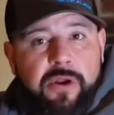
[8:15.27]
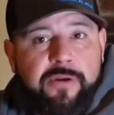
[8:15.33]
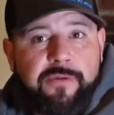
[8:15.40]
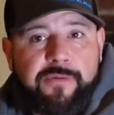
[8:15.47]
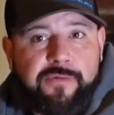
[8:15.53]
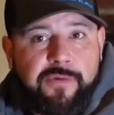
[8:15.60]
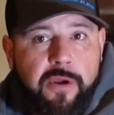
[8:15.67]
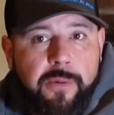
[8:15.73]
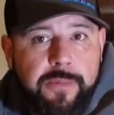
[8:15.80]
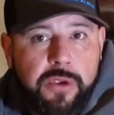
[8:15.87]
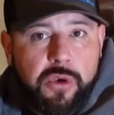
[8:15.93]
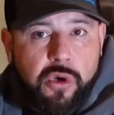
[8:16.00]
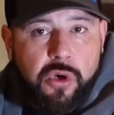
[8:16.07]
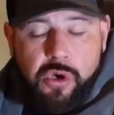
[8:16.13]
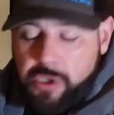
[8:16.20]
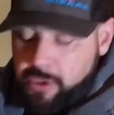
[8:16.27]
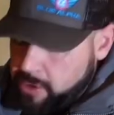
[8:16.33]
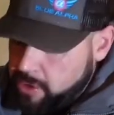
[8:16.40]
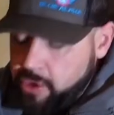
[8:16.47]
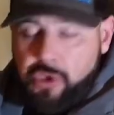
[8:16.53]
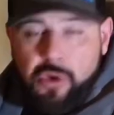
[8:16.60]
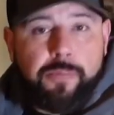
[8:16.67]
from your
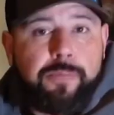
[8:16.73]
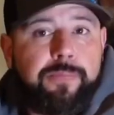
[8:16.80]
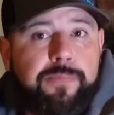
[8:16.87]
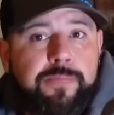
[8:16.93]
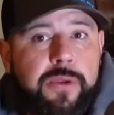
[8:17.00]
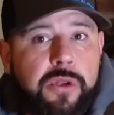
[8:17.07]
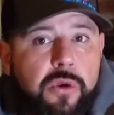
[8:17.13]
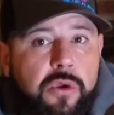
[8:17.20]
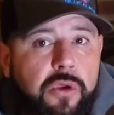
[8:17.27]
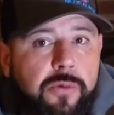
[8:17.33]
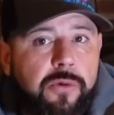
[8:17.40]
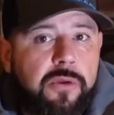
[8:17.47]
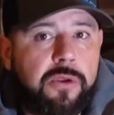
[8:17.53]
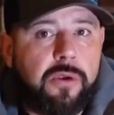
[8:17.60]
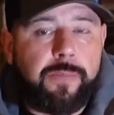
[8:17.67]
you know, your